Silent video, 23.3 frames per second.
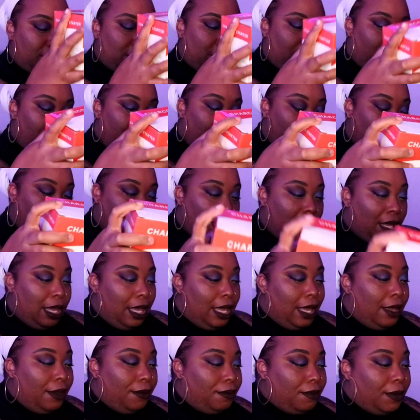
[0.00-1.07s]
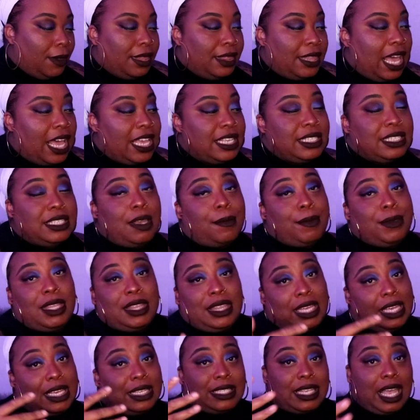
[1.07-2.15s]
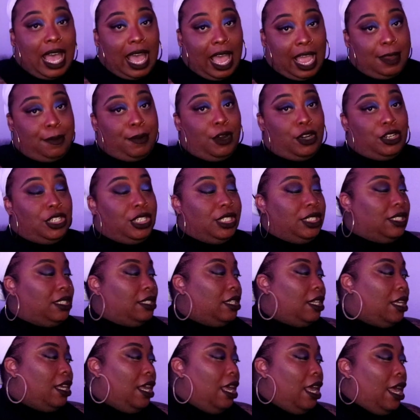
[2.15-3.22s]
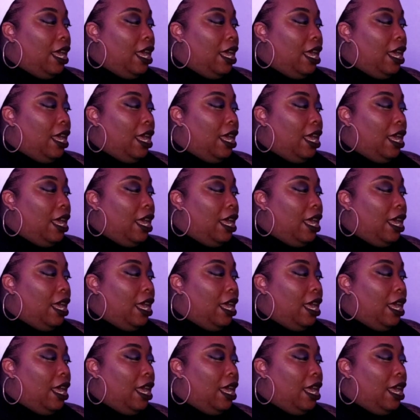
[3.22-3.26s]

So that's some of the things I purchased.